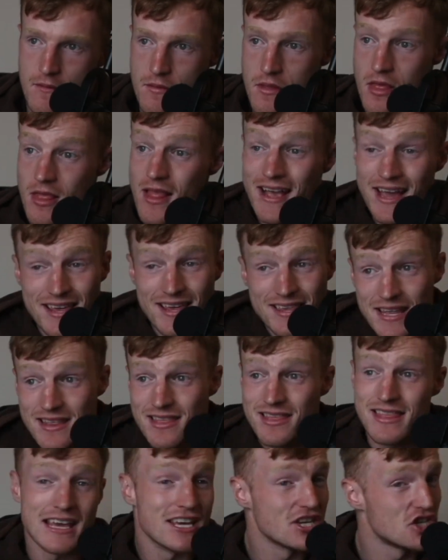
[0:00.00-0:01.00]
Like I
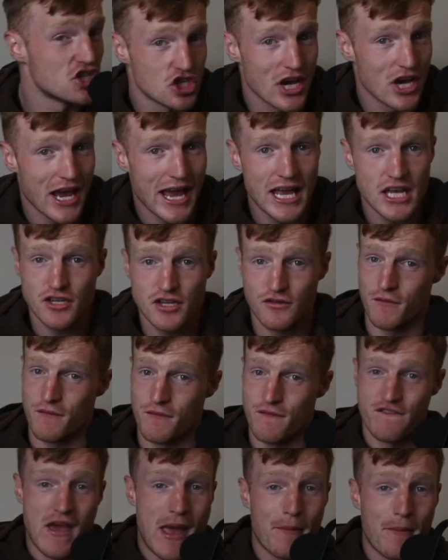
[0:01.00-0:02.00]
said, things change from
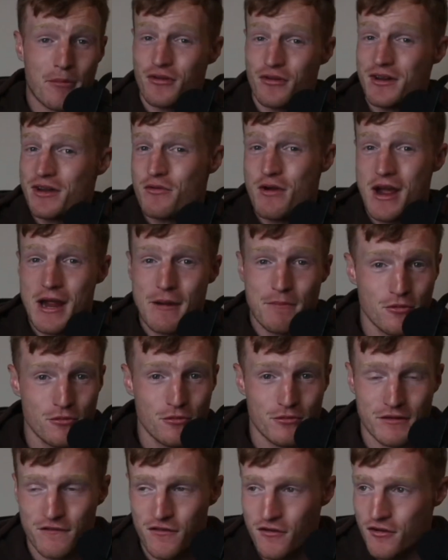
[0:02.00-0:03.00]
February to
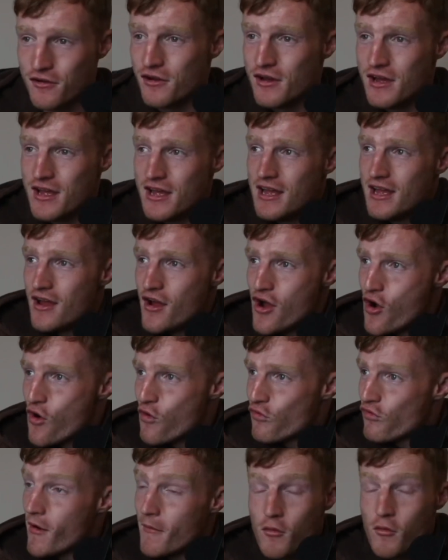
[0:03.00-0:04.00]
April. And for
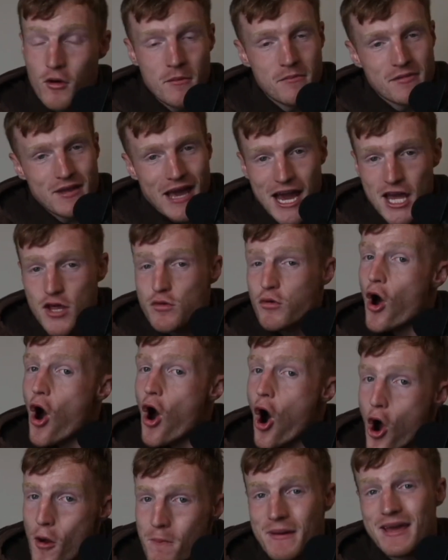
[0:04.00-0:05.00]
Robert Williams' case, we're
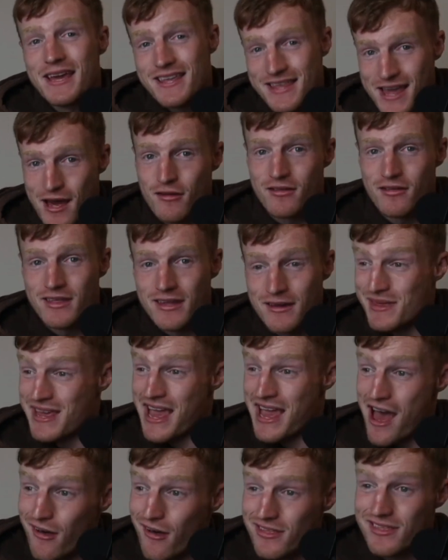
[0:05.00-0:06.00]
hoping he's healthy because
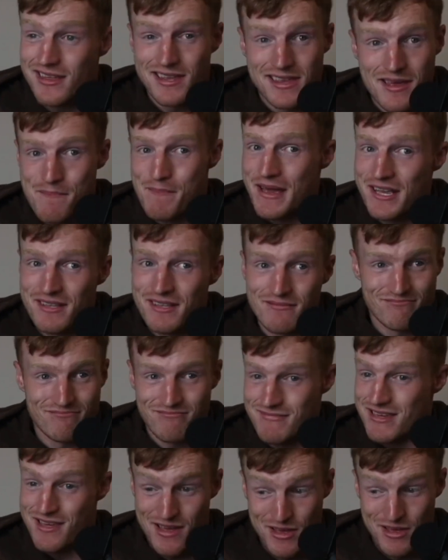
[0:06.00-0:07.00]
health is a big
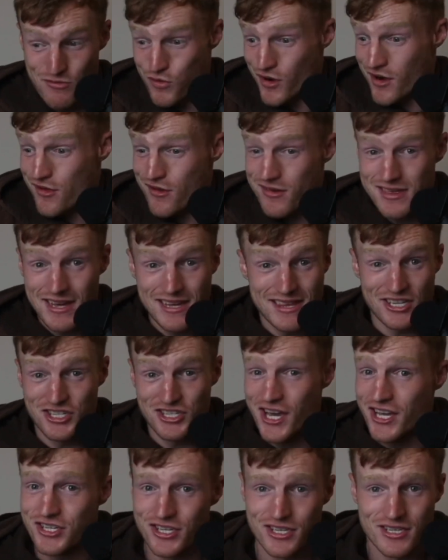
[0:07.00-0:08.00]
is one of those things that
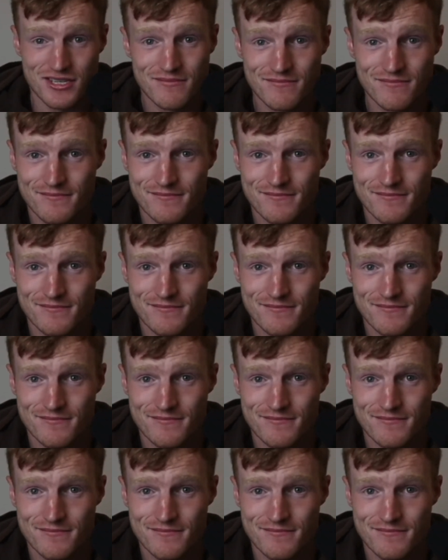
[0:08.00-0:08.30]
changes.